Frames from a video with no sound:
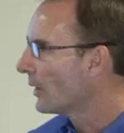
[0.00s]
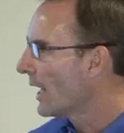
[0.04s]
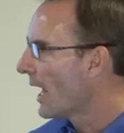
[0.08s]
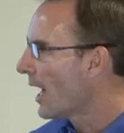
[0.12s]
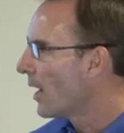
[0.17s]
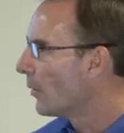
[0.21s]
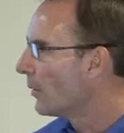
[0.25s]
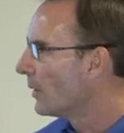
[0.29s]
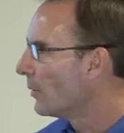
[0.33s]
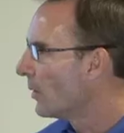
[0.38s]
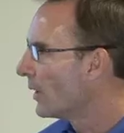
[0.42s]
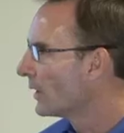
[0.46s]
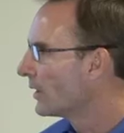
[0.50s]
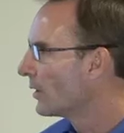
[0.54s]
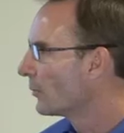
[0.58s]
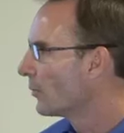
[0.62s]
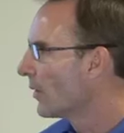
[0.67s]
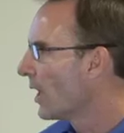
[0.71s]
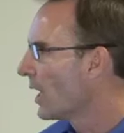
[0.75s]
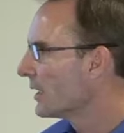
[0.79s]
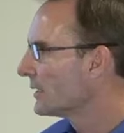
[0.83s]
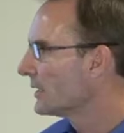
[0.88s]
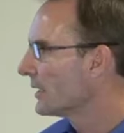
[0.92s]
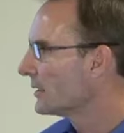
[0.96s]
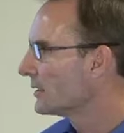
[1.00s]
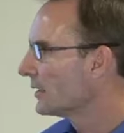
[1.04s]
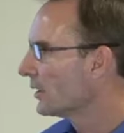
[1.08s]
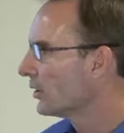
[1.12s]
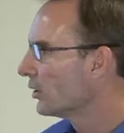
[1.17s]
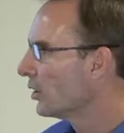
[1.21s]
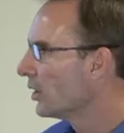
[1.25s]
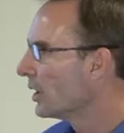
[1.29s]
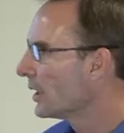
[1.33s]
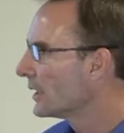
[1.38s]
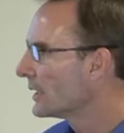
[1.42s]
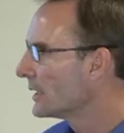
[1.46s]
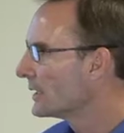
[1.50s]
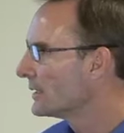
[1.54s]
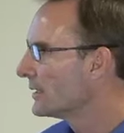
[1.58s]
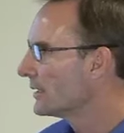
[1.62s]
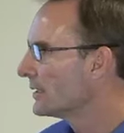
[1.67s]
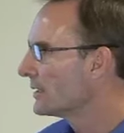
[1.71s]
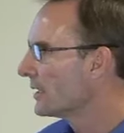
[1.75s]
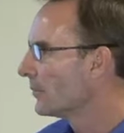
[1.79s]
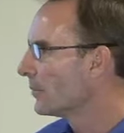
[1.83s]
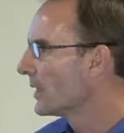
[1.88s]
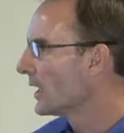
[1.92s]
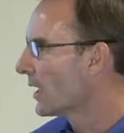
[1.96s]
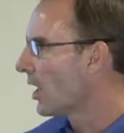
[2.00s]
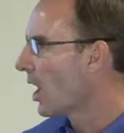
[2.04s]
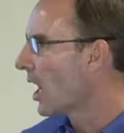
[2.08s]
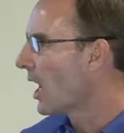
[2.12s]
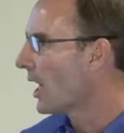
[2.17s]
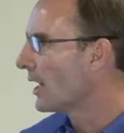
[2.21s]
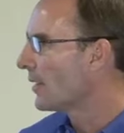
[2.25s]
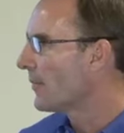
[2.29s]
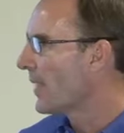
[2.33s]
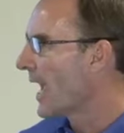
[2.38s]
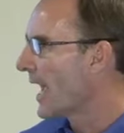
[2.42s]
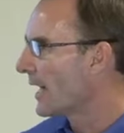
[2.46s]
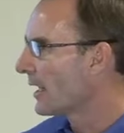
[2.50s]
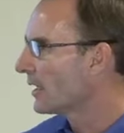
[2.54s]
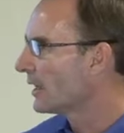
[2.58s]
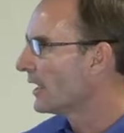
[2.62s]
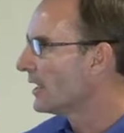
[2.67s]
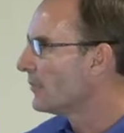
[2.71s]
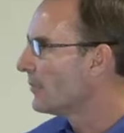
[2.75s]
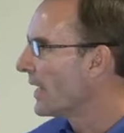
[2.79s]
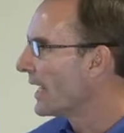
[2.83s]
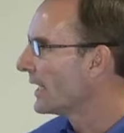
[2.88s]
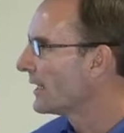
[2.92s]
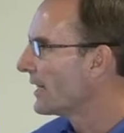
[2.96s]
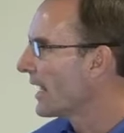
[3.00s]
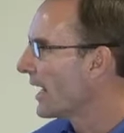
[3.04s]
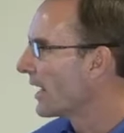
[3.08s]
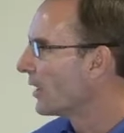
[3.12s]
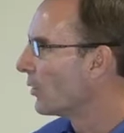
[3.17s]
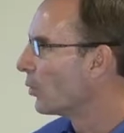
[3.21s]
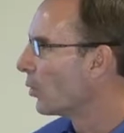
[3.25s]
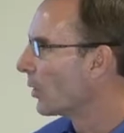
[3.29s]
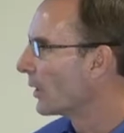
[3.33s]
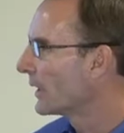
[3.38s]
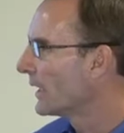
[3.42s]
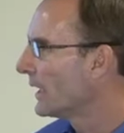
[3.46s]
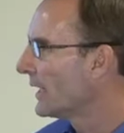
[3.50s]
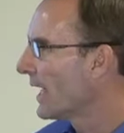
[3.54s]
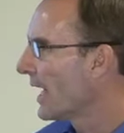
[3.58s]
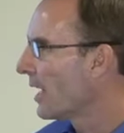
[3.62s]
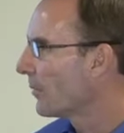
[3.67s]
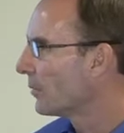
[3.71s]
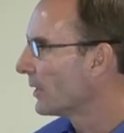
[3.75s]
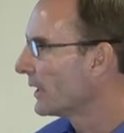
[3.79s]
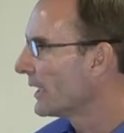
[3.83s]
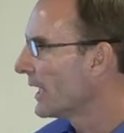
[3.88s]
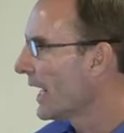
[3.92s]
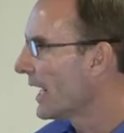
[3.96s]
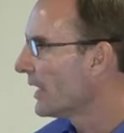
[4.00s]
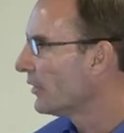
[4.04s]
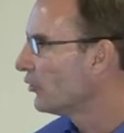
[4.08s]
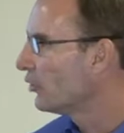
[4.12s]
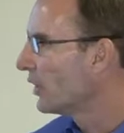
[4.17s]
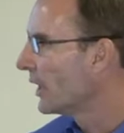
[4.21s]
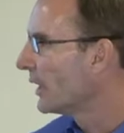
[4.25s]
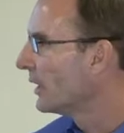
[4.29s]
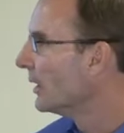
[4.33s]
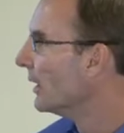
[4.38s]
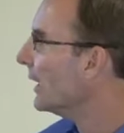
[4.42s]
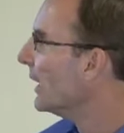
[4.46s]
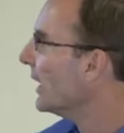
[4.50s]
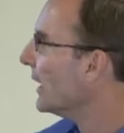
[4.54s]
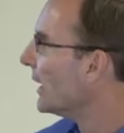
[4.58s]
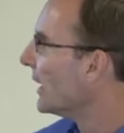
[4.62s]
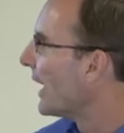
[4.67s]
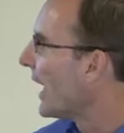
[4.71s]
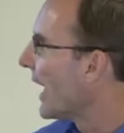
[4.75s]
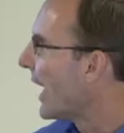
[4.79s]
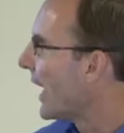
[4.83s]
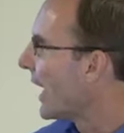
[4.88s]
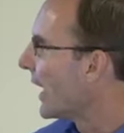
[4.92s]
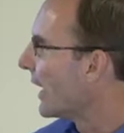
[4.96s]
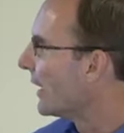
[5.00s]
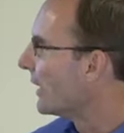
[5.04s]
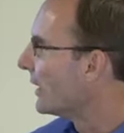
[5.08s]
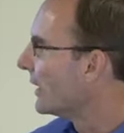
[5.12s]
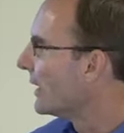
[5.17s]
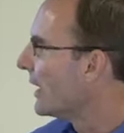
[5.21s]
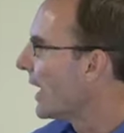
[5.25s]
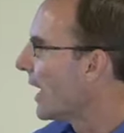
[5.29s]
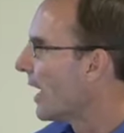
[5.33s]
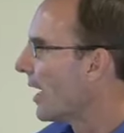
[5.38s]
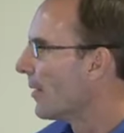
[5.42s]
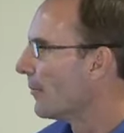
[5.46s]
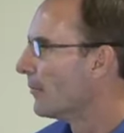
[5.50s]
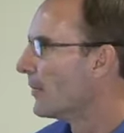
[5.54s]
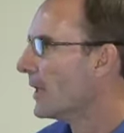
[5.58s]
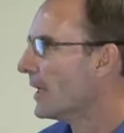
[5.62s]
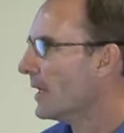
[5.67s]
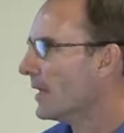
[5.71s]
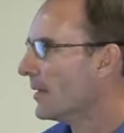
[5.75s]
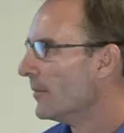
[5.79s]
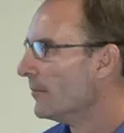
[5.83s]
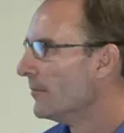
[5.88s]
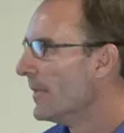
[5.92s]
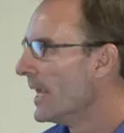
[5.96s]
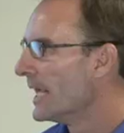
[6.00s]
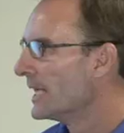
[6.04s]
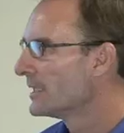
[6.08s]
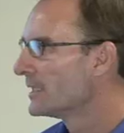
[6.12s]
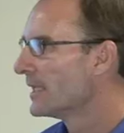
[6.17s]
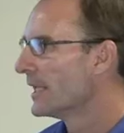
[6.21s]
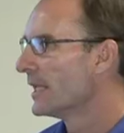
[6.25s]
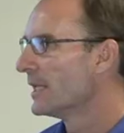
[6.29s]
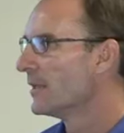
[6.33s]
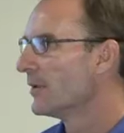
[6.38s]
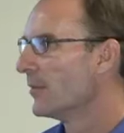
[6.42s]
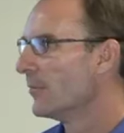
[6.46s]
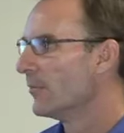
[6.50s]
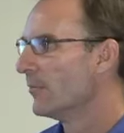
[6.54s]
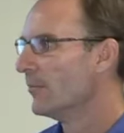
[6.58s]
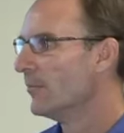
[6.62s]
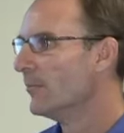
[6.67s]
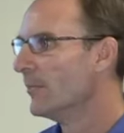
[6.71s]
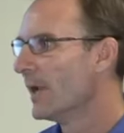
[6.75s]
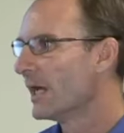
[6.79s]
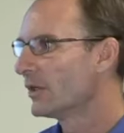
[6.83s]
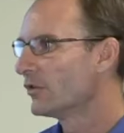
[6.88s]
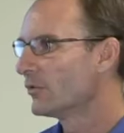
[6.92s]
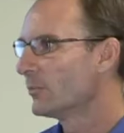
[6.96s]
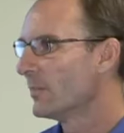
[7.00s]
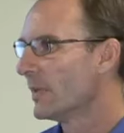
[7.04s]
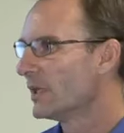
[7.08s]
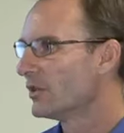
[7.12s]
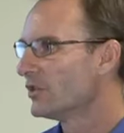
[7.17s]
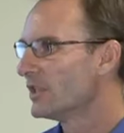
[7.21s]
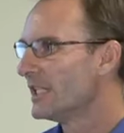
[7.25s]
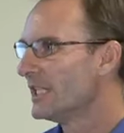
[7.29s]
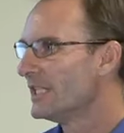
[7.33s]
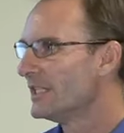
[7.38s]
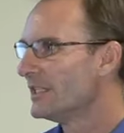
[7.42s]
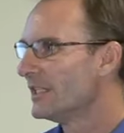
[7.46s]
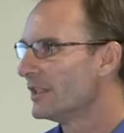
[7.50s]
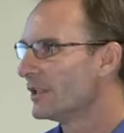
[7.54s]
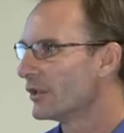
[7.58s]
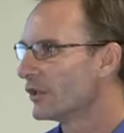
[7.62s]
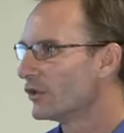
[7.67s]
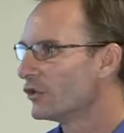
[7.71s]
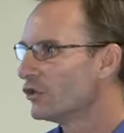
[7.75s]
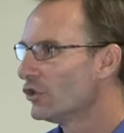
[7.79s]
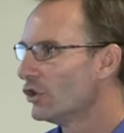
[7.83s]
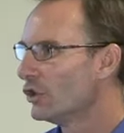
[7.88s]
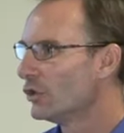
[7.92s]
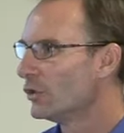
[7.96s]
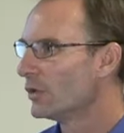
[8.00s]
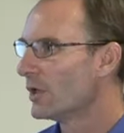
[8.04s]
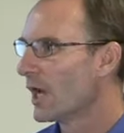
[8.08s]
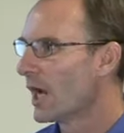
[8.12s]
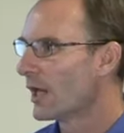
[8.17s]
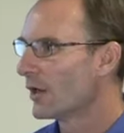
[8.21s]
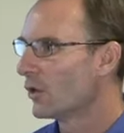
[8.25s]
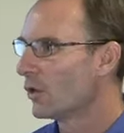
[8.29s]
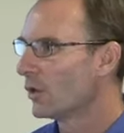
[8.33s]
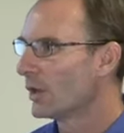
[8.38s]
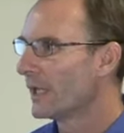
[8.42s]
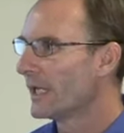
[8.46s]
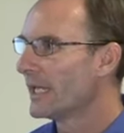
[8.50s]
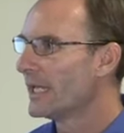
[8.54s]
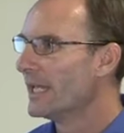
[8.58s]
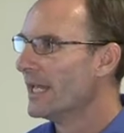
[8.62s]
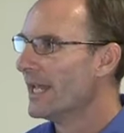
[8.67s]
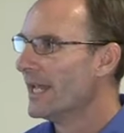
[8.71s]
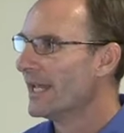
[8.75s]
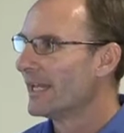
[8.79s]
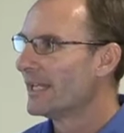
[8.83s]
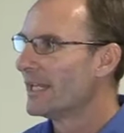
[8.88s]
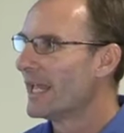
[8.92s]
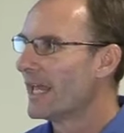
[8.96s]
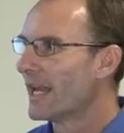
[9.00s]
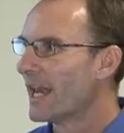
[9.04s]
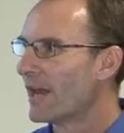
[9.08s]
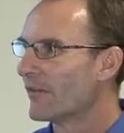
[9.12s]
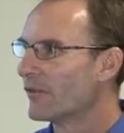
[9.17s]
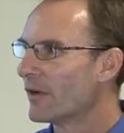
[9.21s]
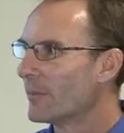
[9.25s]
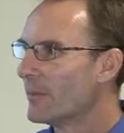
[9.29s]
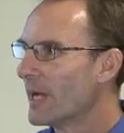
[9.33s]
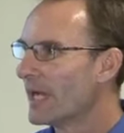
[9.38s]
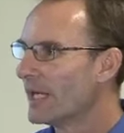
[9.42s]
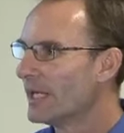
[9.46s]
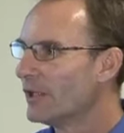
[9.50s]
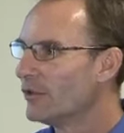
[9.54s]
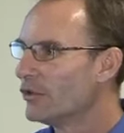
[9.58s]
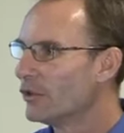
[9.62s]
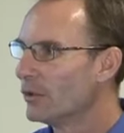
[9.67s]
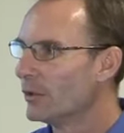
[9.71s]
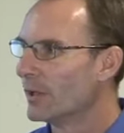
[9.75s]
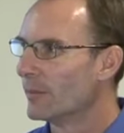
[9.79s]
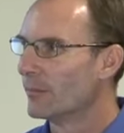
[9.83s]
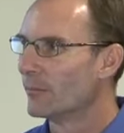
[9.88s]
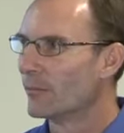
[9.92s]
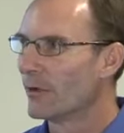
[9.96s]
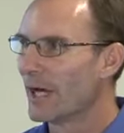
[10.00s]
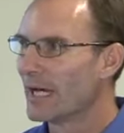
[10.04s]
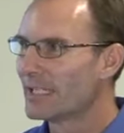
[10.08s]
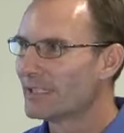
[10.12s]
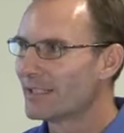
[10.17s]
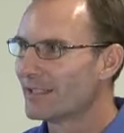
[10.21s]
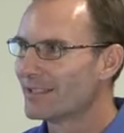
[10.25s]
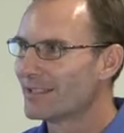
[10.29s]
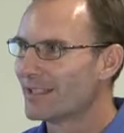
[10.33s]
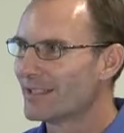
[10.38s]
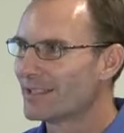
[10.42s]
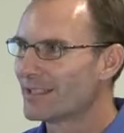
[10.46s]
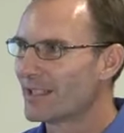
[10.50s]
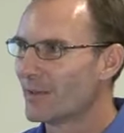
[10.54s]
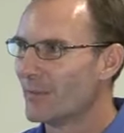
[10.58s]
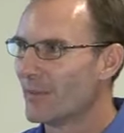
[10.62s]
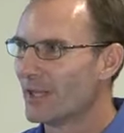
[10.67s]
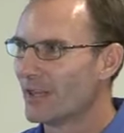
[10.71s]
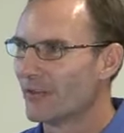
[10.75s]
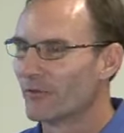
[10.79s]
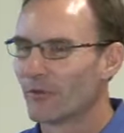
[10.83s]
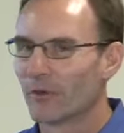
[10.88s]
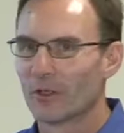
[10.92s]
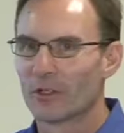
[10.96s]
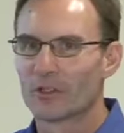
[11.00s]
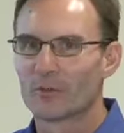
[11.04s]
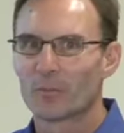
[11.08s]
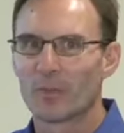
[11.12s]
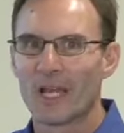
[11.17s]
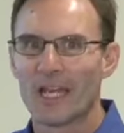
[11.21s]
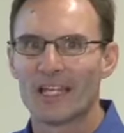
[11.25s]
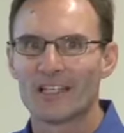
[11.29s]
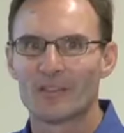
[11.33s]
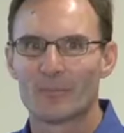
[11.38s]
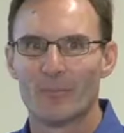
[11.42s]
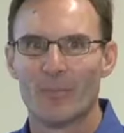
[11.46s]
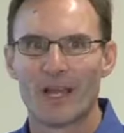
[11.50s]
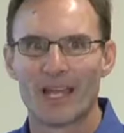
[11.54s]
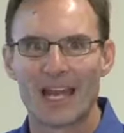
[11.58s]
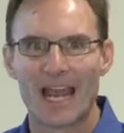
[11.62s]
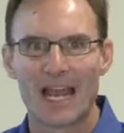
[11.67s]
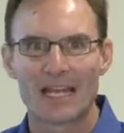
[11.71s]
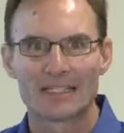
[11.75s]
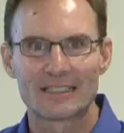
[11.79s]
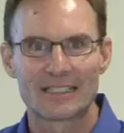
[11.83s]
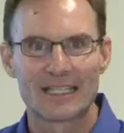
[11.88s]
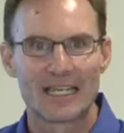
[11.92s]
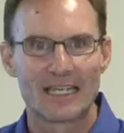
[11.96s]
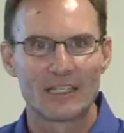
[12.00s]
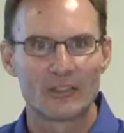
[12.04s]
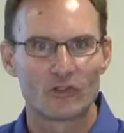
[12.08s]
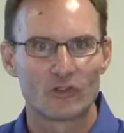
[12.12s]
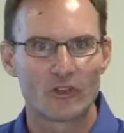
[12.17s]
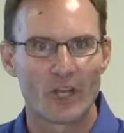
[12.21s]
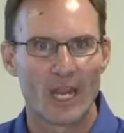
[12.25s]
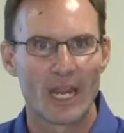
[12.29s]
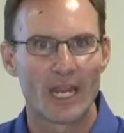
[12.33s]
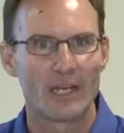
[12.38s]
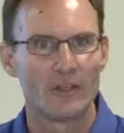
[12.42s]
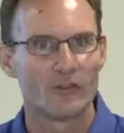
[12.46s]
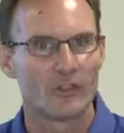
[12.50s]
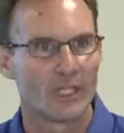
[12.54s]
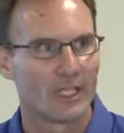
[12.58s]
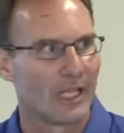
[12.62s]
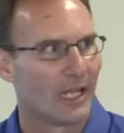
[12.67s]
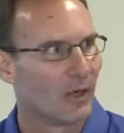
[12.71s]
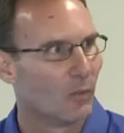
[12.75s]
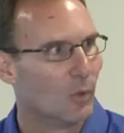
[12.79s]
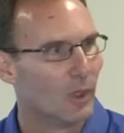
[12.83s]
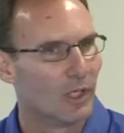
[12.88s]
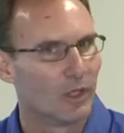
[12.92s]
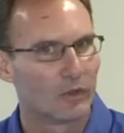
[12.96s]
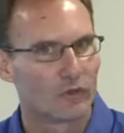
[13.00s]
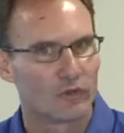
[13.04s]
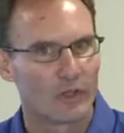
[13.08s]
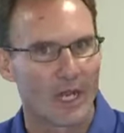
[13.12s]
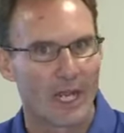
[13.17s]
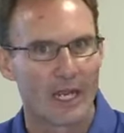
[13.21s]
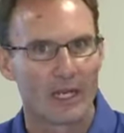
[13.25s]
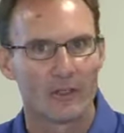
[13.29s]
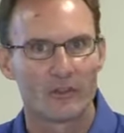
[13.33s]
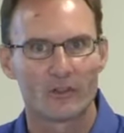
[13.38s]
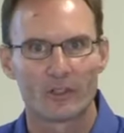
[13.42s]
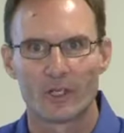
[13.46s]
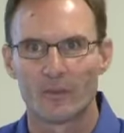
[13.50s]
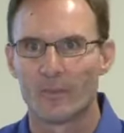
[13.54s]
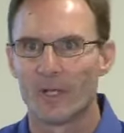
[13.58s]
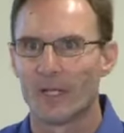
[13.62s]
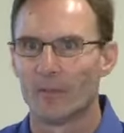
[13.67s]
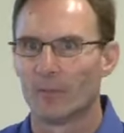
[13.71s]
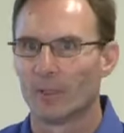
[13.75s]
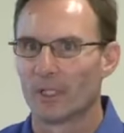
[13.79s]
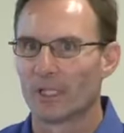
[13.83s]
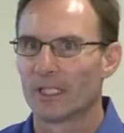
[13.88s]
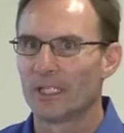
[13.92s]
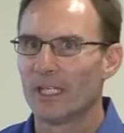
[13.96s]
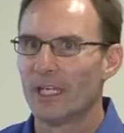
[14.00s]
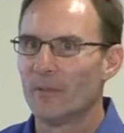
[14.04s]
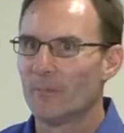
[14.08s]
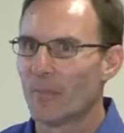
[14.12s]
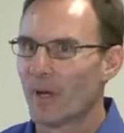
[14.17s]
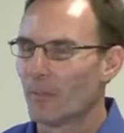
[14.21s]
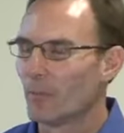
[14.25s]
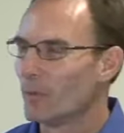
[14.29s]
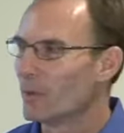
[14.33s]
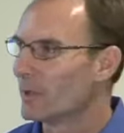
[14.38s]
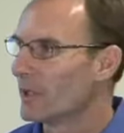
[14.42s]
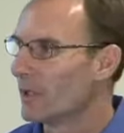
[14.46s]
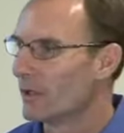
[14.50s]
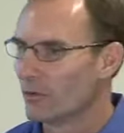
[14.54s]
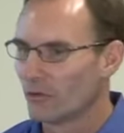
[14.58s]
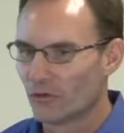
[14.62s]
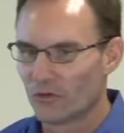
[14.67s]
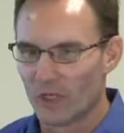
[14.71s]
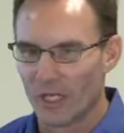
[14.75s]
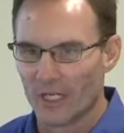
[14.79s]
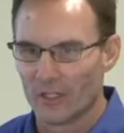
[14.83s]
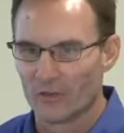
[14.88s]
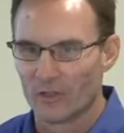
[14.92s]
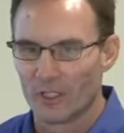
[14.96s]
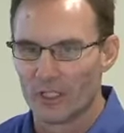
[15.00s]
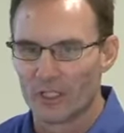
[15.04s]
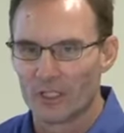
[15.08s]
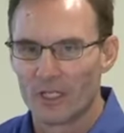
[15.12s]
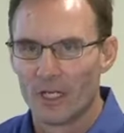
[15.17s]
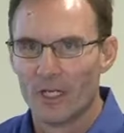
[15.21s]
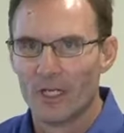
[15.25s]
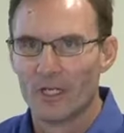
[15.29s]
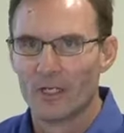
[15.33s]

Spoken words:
how we want the process to look, the system can automatically make that a working application and makes it much, much easier to not only get everybody to embrace the system in the first place, but as things change, and they will change, to be able to keep up with those changes